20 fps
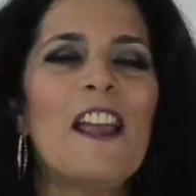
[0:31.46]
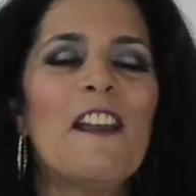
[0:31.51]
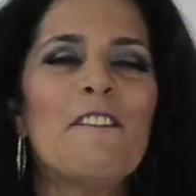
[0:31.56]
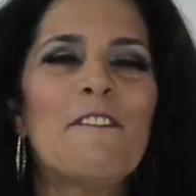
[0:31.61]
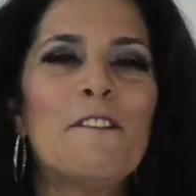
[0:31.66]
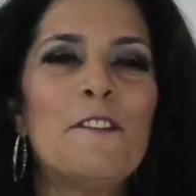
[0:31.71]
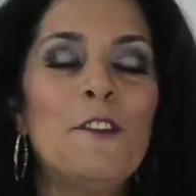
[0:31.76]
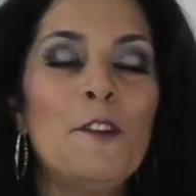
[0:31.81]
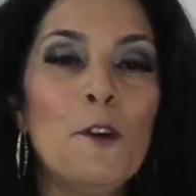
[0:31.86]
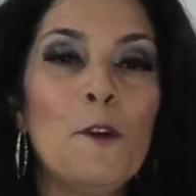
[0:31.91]

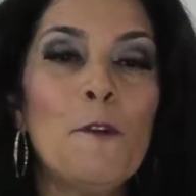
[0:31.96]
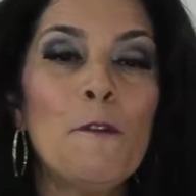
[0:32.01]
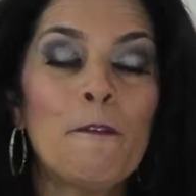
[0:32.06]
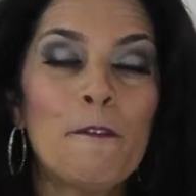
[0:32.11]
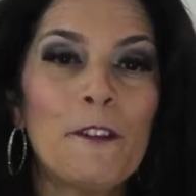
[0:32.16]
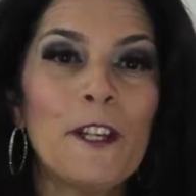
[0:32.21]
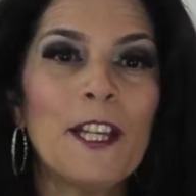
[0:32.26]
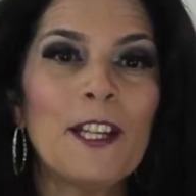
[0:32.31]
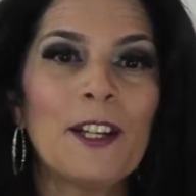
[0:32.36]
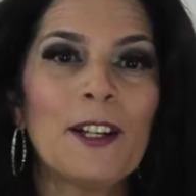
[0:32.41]
If you
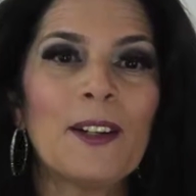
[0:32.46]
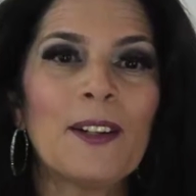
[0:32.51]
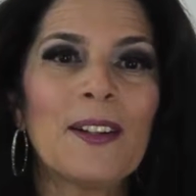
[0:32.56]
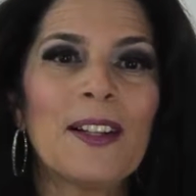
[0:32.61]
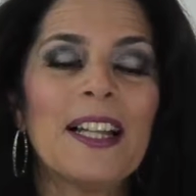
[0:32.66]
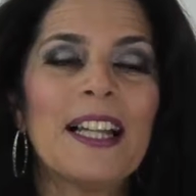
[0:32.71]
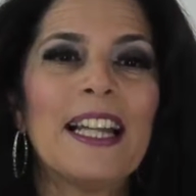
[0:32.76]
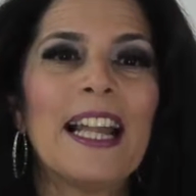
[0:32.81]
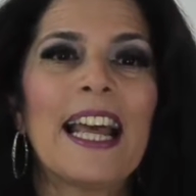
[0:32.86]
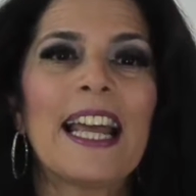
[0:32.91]
feel
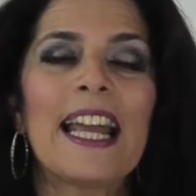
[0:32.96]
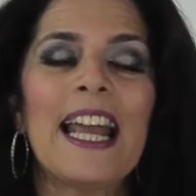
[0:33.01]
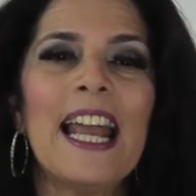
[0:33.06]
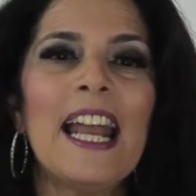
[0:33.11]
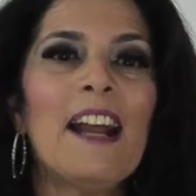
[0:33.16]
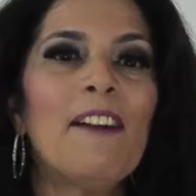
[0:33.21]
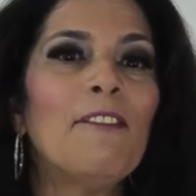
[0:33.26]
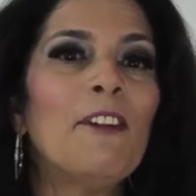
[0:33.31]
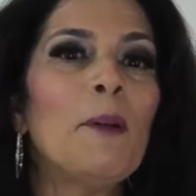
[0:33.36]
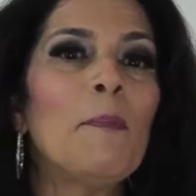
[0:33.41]
like
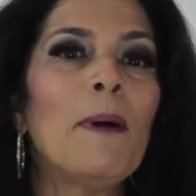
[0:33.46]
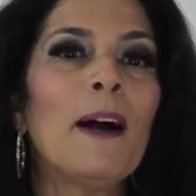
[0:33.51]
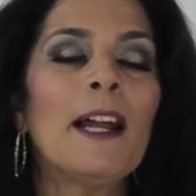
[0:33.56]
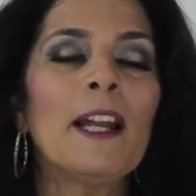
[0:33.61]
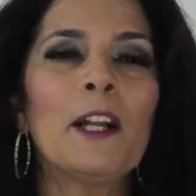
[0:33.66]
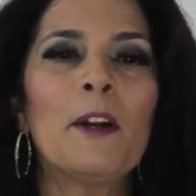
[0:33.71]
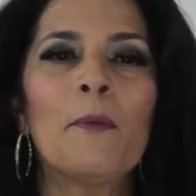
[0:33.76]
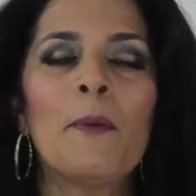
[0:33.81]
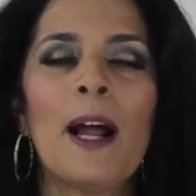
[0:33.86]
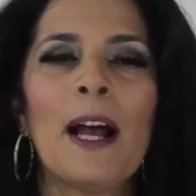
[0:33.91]

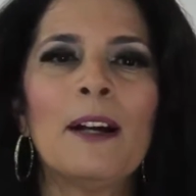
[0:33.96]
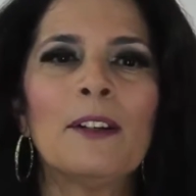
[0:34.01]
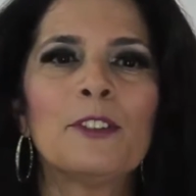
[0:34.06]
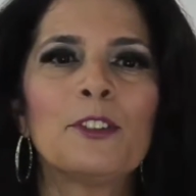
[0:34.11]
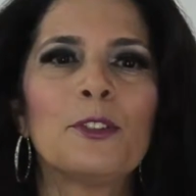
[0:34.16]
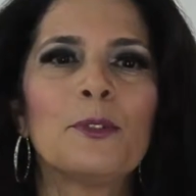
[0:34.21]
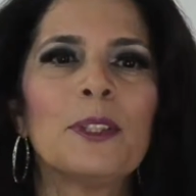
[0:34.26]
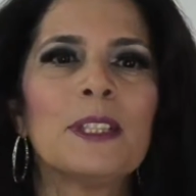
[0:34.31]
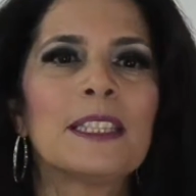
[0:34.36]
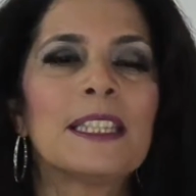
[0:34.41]
everybody
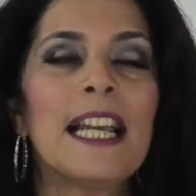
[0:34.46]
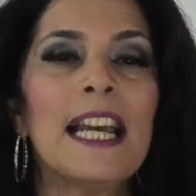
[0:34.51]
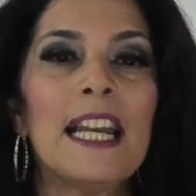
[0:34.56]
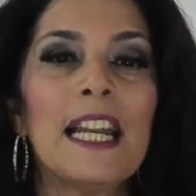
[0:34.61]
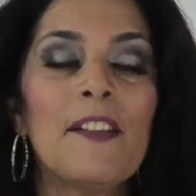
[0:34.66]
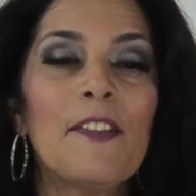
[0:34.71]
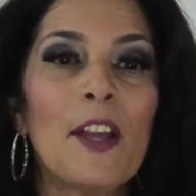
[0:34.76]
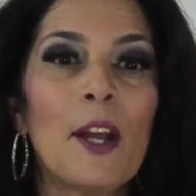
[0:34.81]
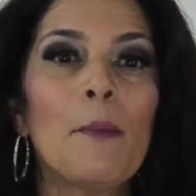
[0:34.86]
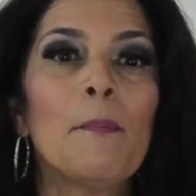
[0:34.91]
around you is
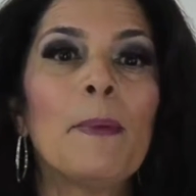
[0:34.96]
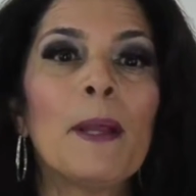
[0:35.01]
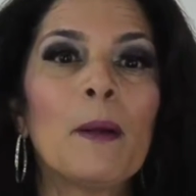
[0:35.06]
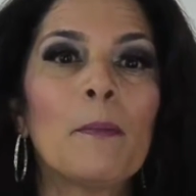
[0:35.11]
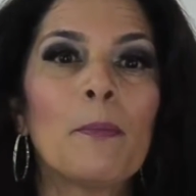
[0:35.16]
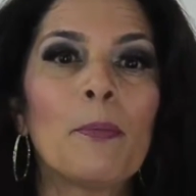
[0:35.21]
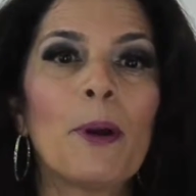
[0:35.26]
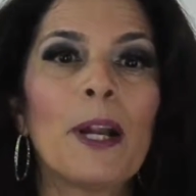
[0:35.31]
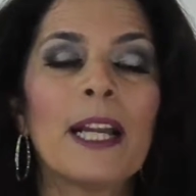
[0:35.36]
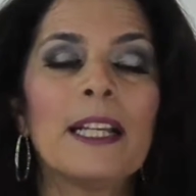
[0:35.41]
getting their
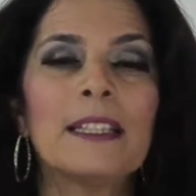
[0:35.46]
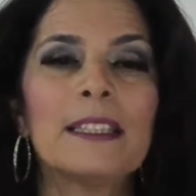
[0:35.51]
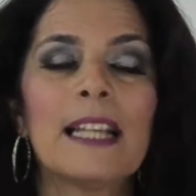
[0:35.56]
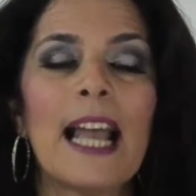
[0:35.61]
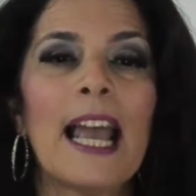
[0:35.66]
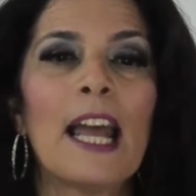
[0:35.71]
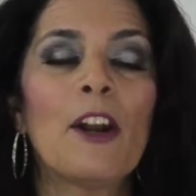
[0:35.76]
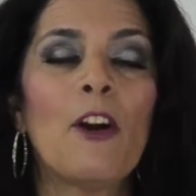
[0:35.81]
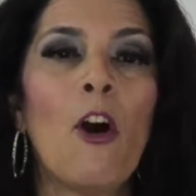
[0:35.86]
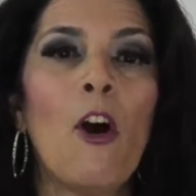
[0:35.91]
big breaks
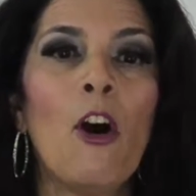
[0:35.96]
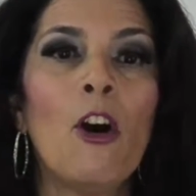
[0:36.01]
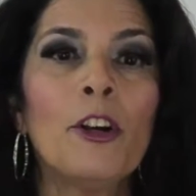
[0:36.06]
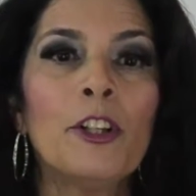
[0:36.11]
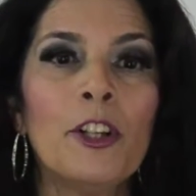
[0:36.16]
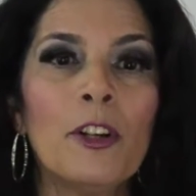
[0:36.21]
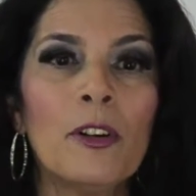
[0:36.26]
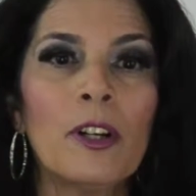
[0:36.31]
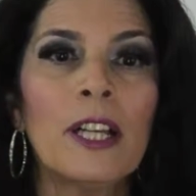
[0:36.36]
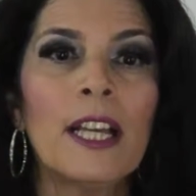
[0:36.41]
and all
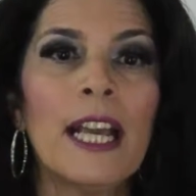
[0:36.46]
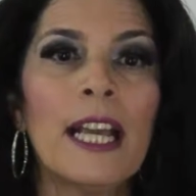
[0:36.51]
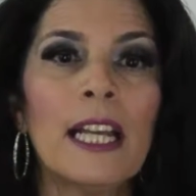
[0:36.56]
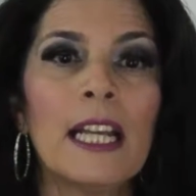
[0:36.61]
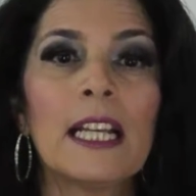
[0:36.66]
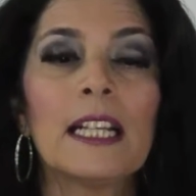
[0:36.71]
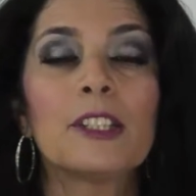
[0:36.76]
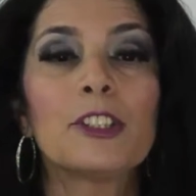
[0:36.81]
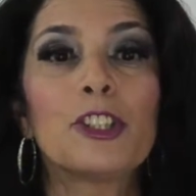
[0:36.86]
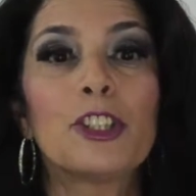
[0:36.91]
you're
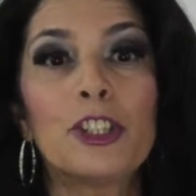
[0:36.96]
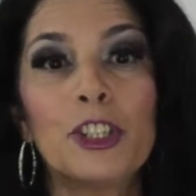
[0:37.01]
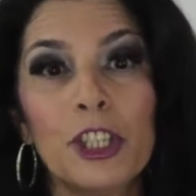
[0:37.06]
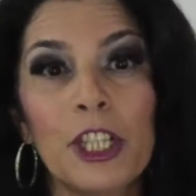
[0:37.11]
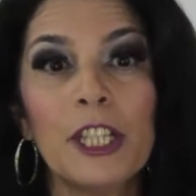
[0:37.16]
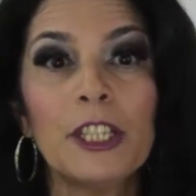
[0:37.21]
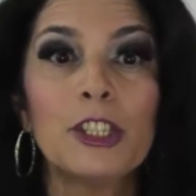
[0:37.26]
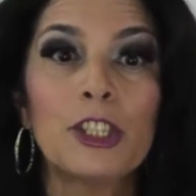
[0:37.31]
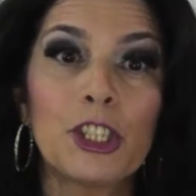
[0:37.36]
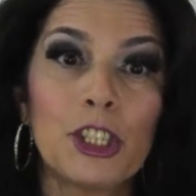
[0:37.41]
getting is
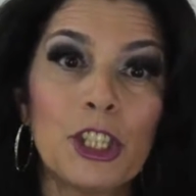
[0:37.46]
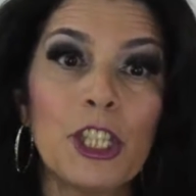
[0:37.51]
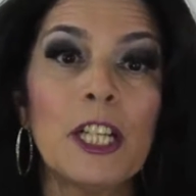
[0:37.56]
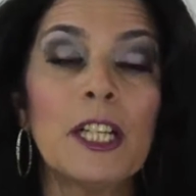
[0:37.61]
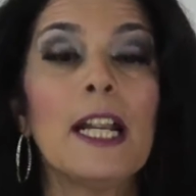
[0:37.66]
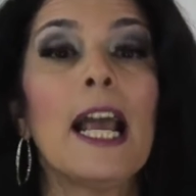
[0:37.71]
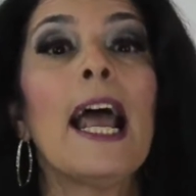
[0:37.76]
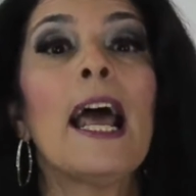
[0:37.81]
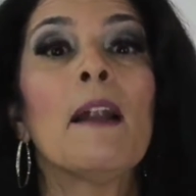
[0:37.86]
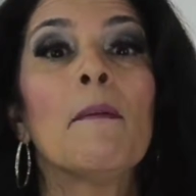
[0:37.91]
shit,
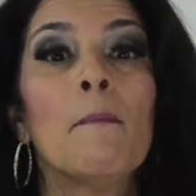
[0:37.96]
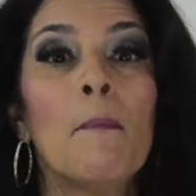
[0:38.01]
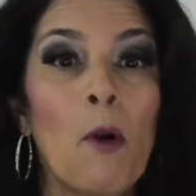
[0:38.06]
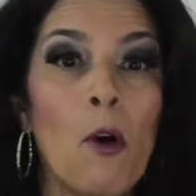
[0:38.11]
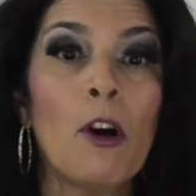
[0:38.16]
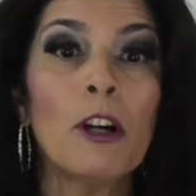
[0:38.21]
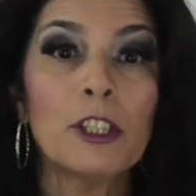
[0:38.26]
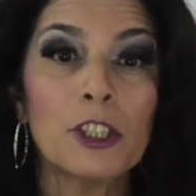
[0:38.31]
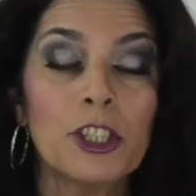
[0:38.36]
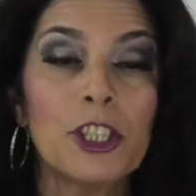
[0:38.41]
and
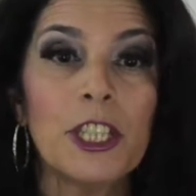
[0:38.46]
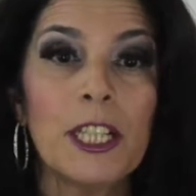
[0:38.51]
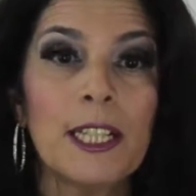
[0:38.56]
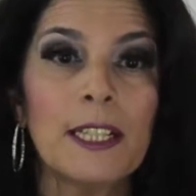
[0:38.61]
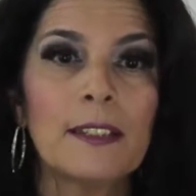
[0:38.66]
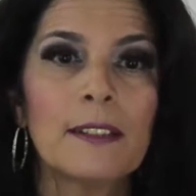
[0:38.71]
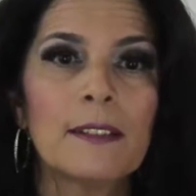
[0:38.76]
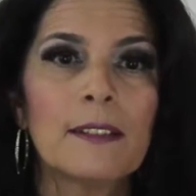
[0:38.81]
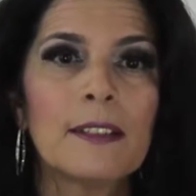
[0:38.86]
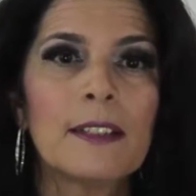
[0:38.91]
more
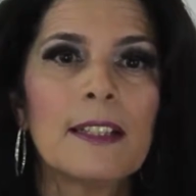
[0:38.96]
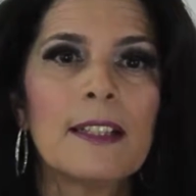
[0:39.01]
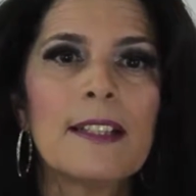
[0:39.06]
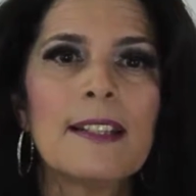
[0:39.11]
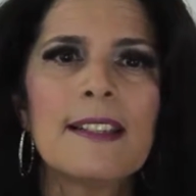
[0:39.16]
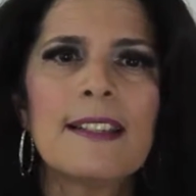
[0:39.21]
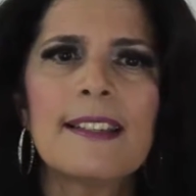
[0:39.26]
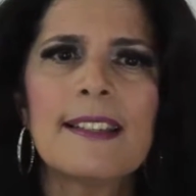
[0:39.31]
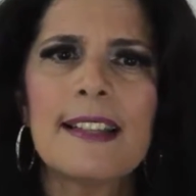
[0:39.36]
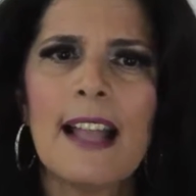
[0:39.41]
shit,
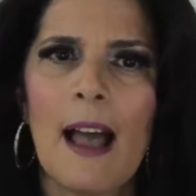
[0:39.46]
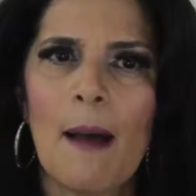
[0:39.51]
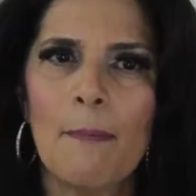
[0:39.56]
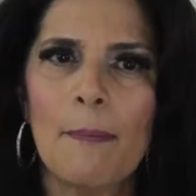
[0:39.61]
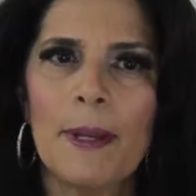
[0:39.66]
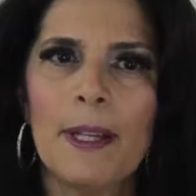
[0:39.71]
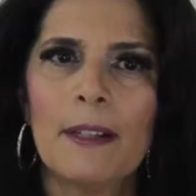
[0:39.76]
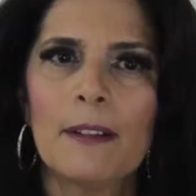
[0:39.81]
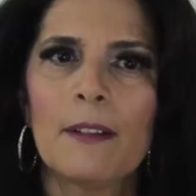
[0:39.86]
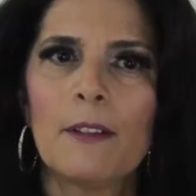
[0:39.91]

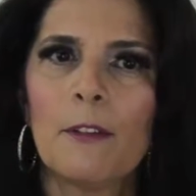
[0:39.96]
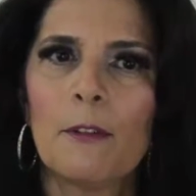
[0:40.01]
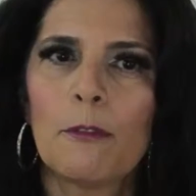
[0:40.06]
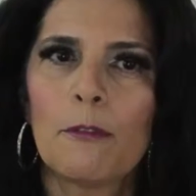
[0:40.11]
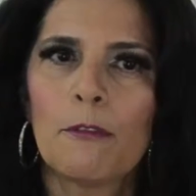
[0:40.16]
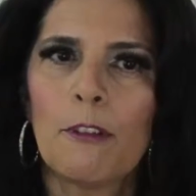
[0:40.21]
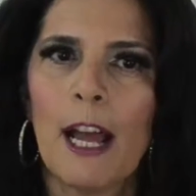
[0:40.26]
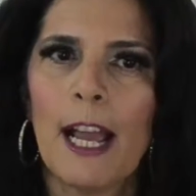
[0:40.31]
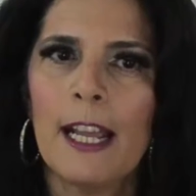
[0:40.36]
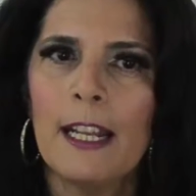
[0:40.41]
stop it
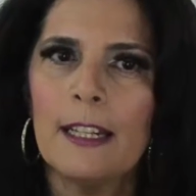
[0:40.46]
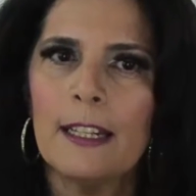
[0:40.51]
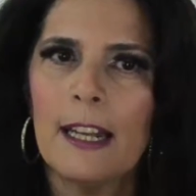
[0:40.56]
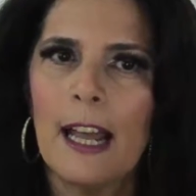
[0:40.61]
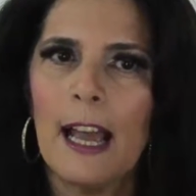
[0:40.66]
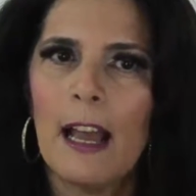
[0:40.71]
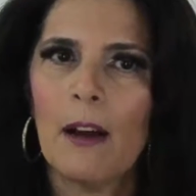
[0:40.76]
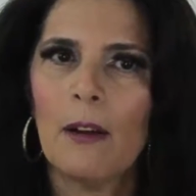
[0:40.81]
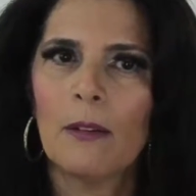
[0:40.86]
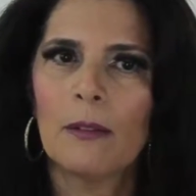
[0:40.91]
right
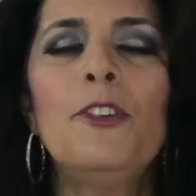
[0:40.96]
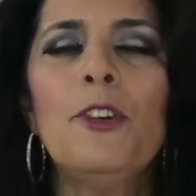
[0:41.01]
now.